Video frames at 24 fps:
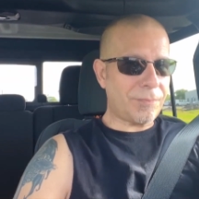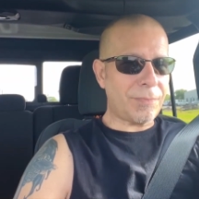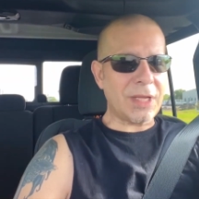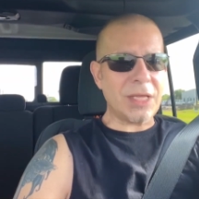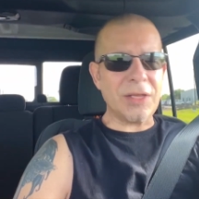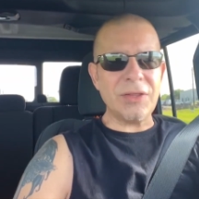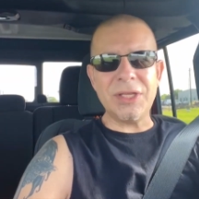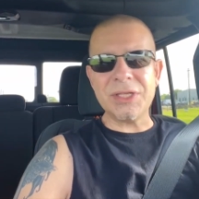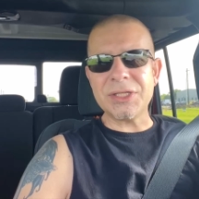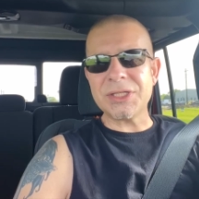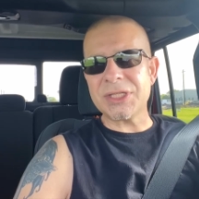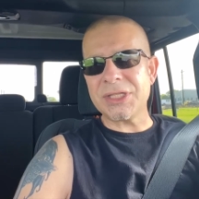
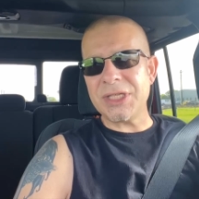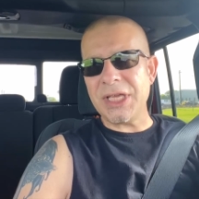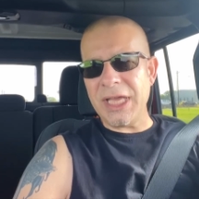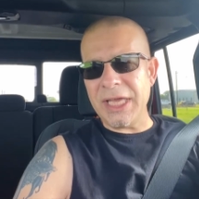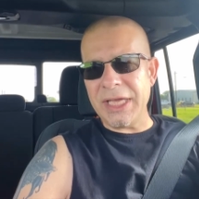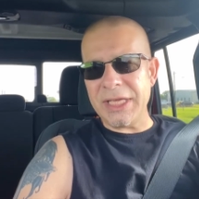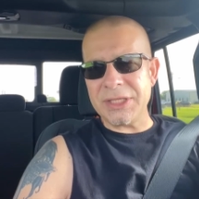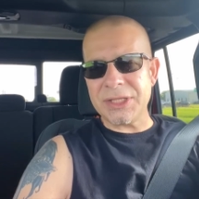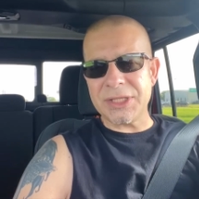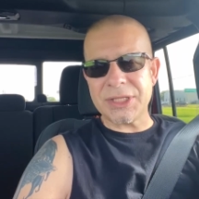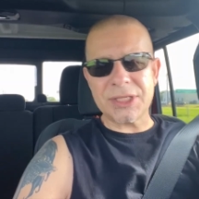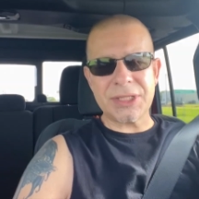the
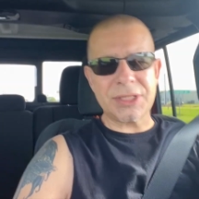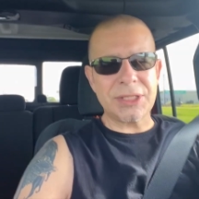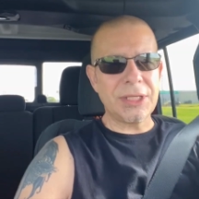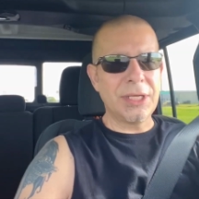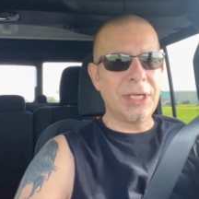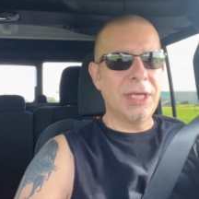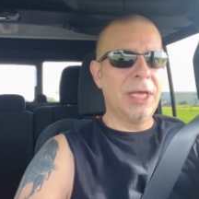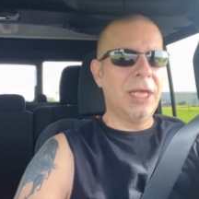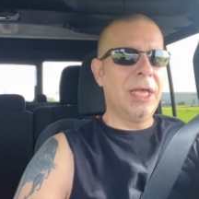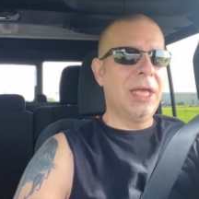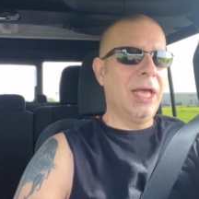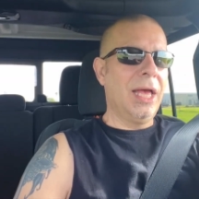seats,
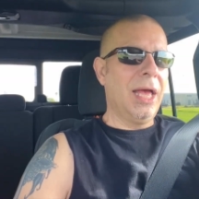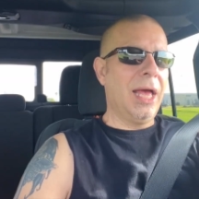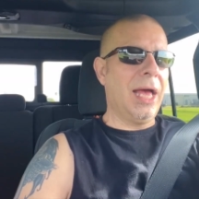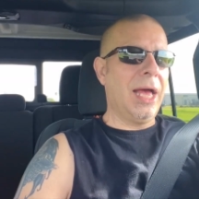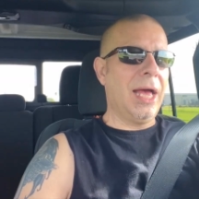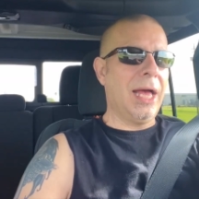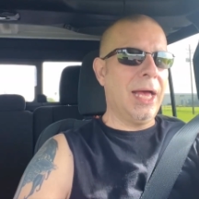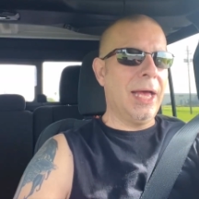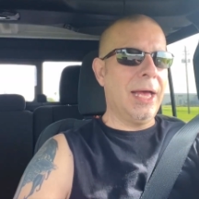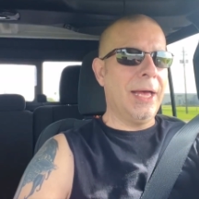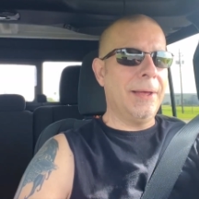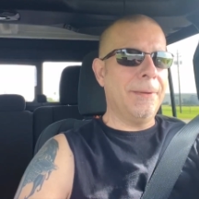
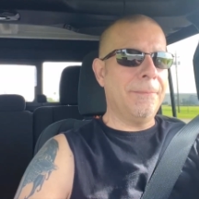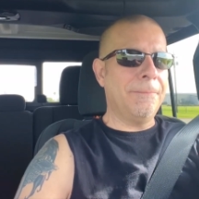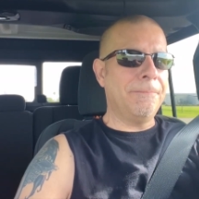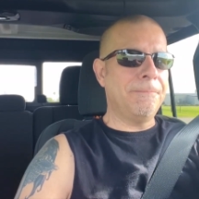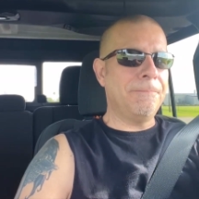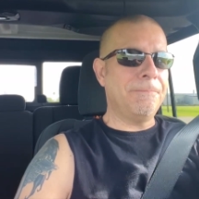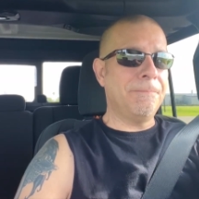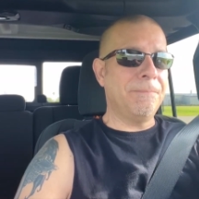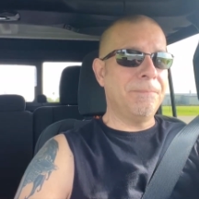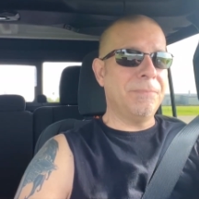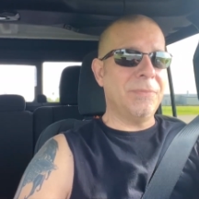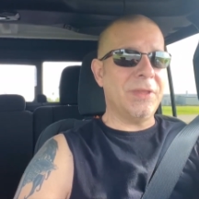
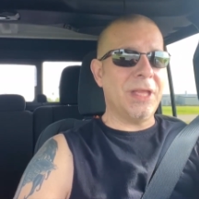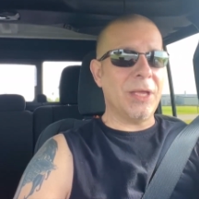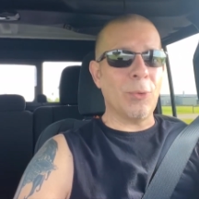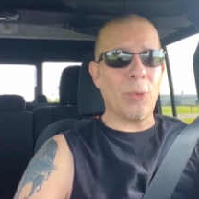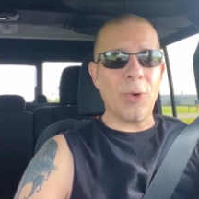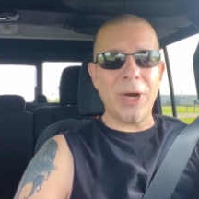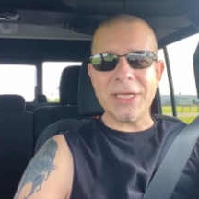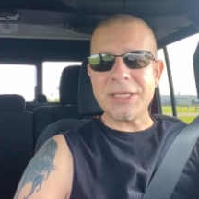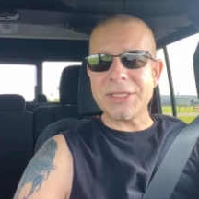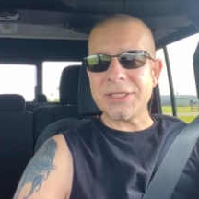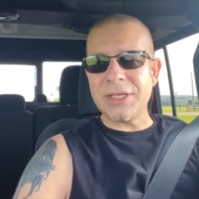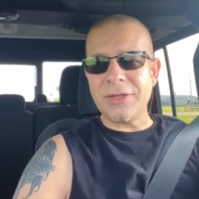the
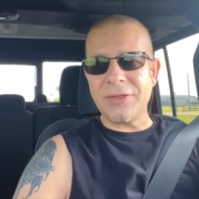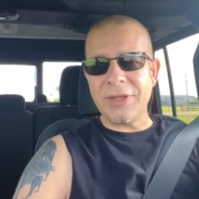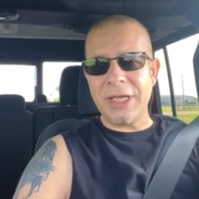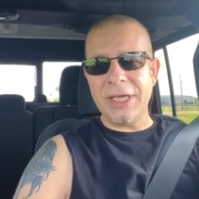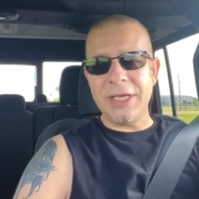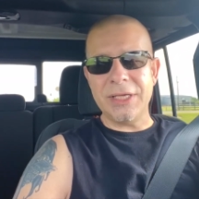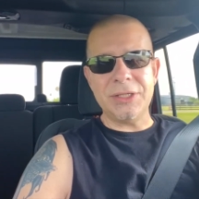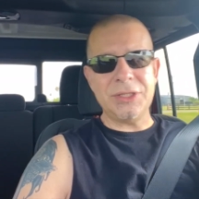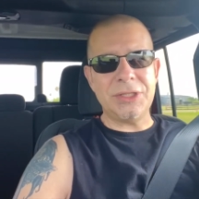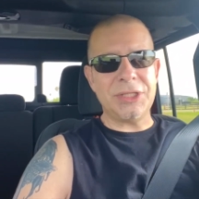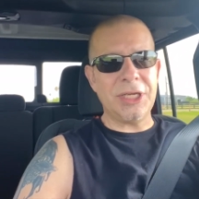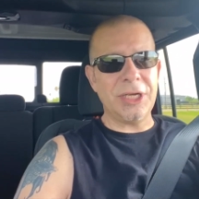rest of the
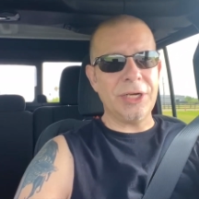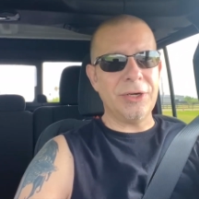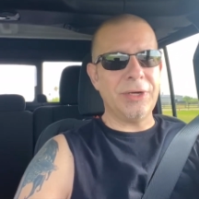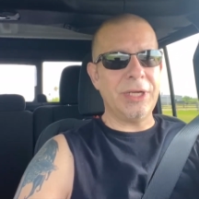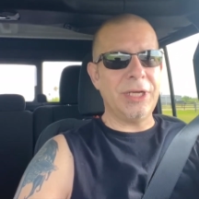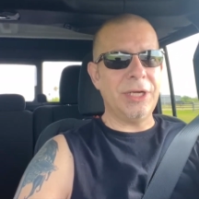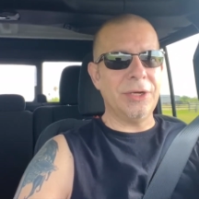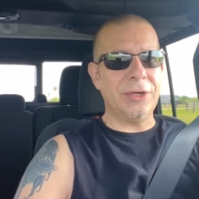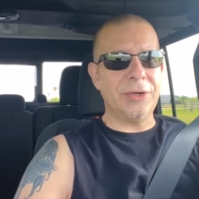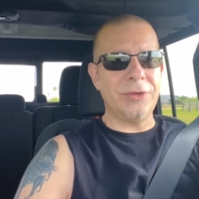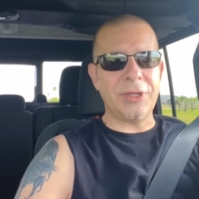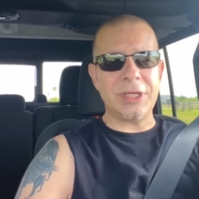
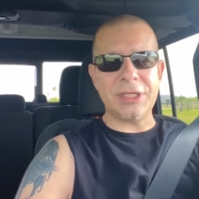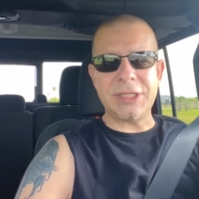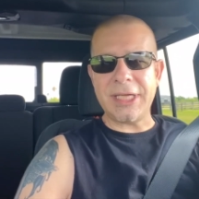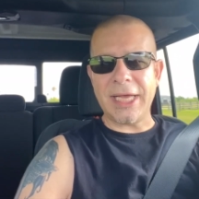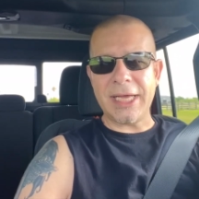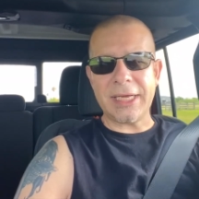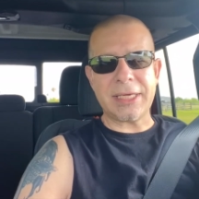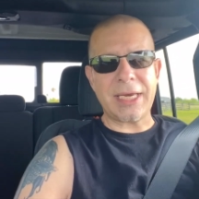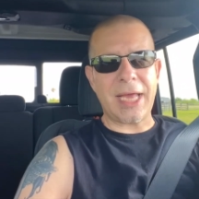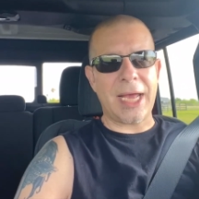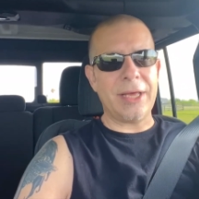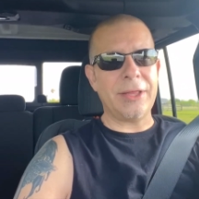interior, the
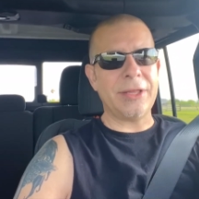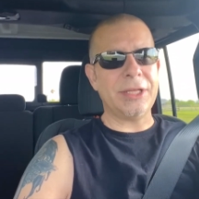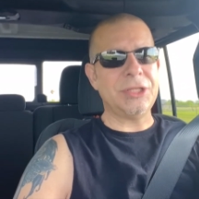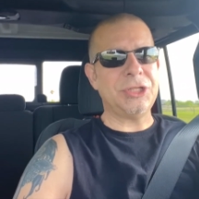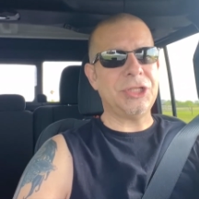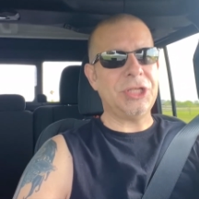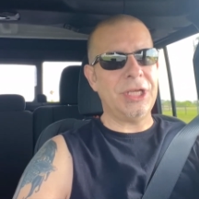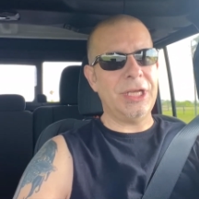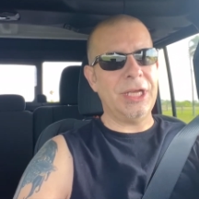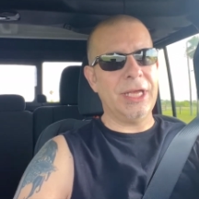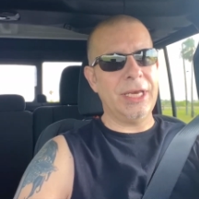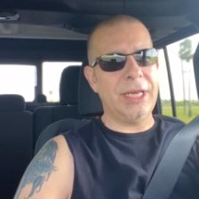
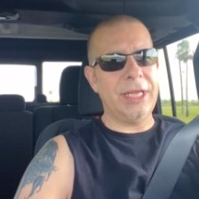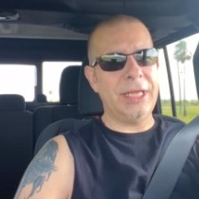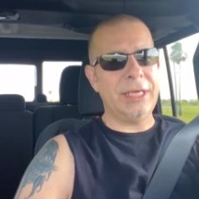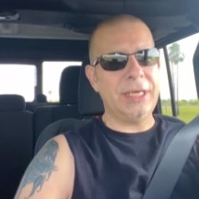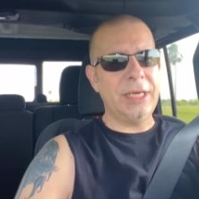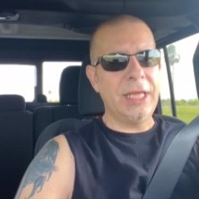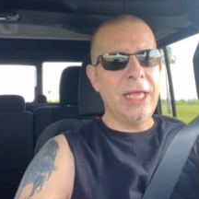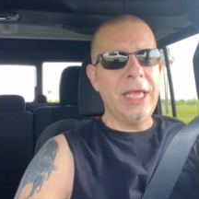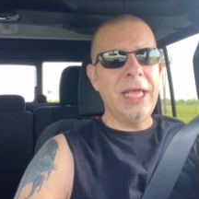technology in it.